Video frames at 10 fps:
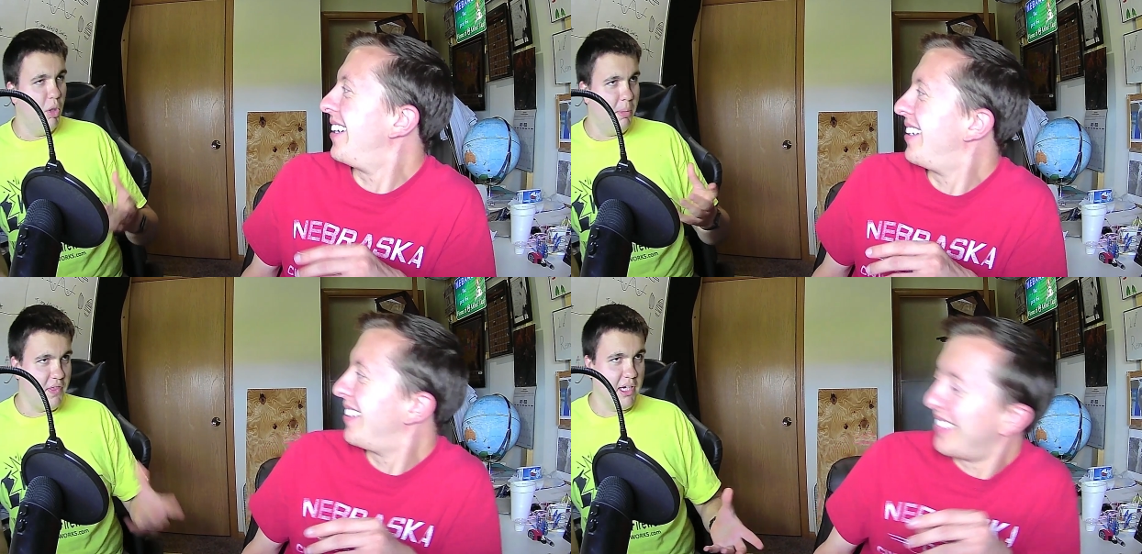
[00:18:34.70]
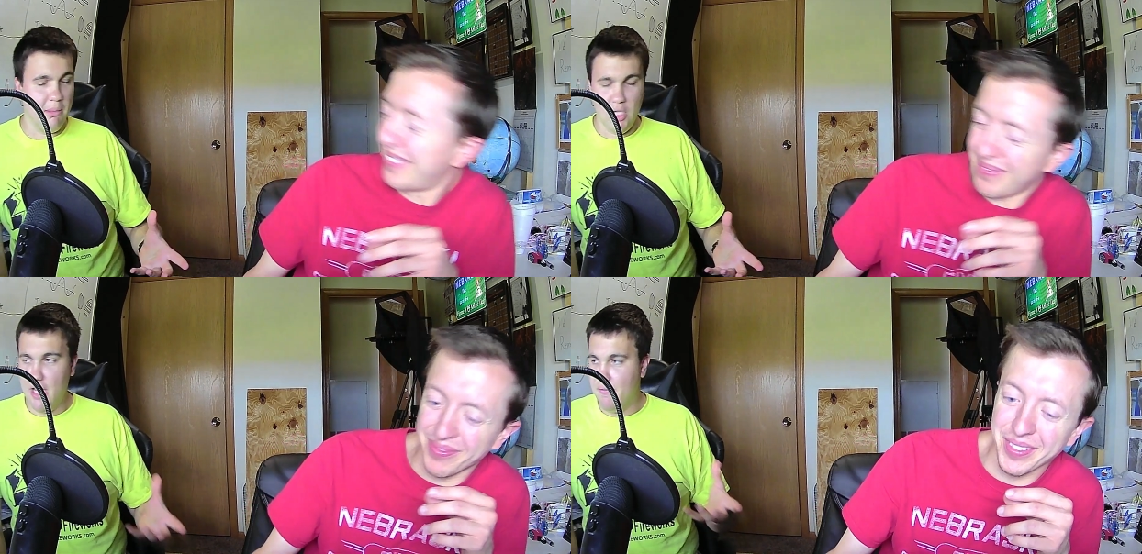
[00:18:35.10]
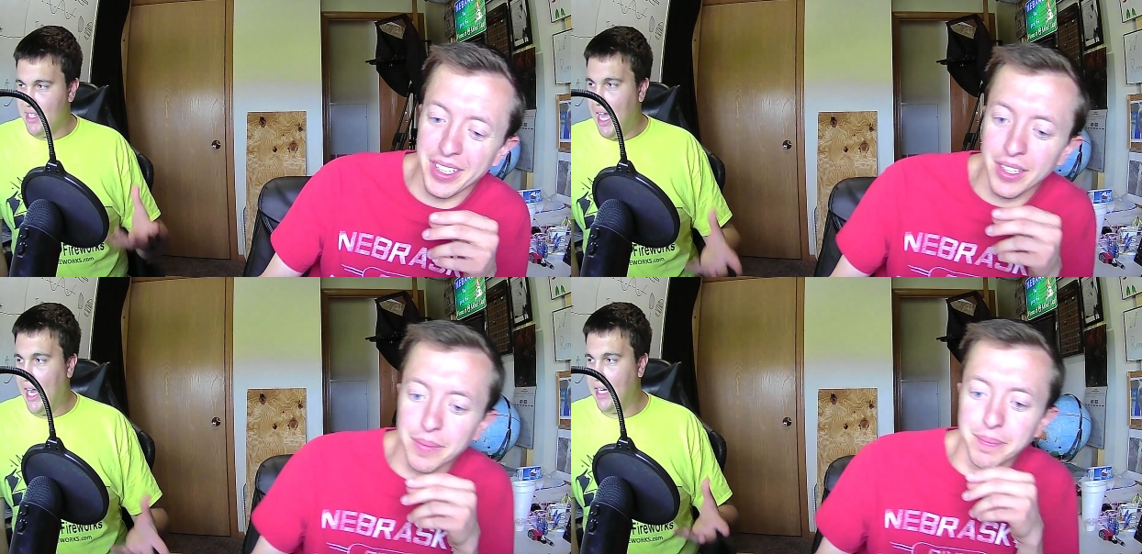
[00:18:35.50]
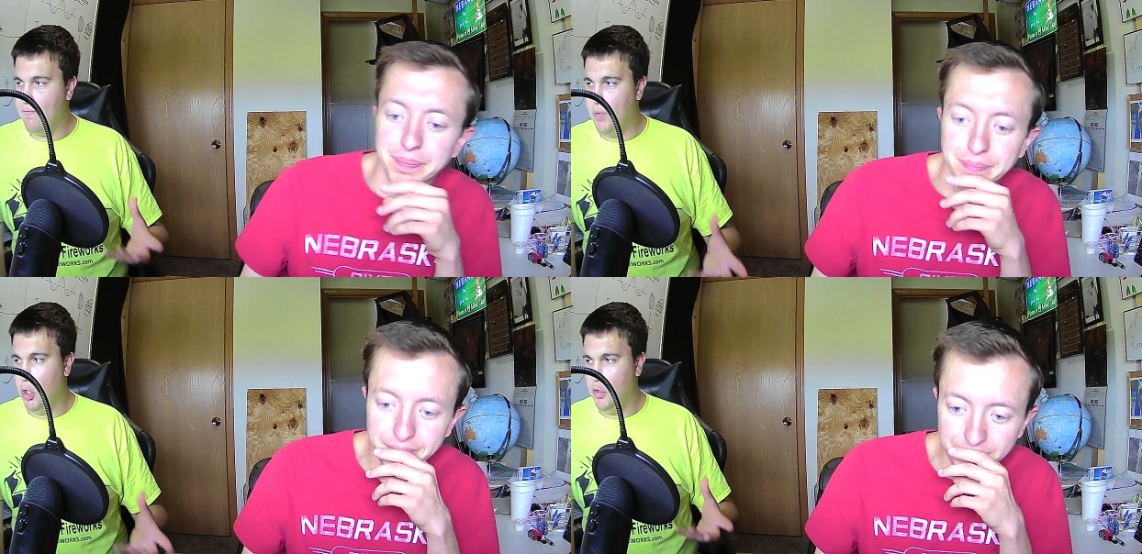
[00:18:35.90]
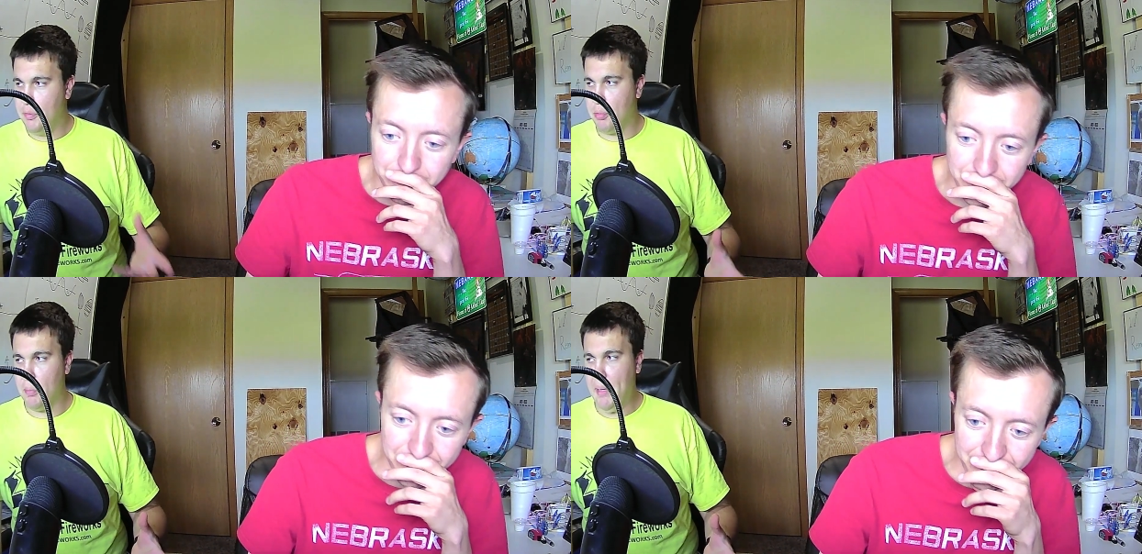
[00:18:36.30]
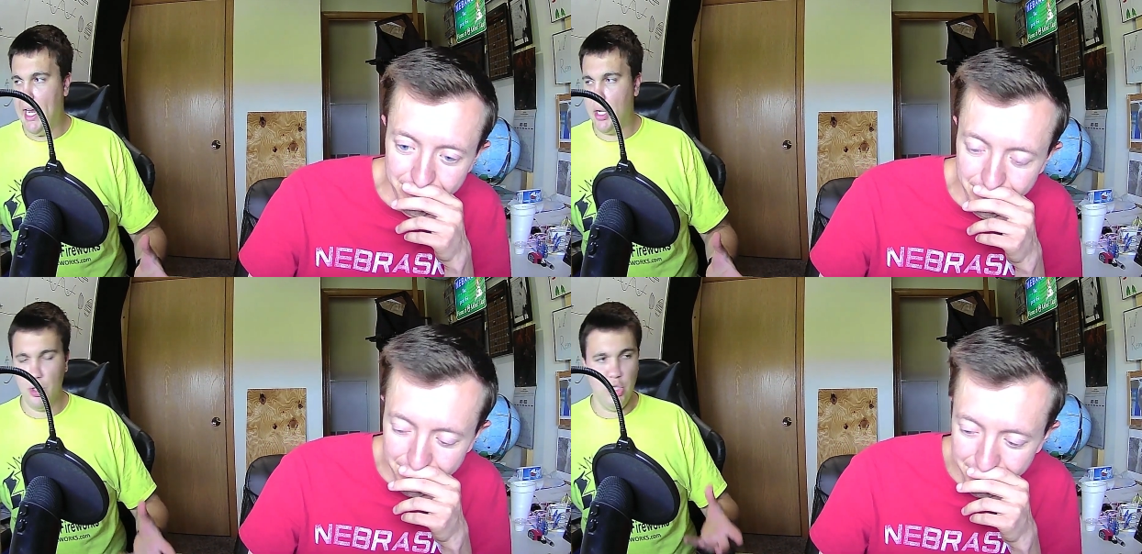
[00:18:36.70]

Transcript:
Speaker 1: but think about it. You have 9 volts per battery. You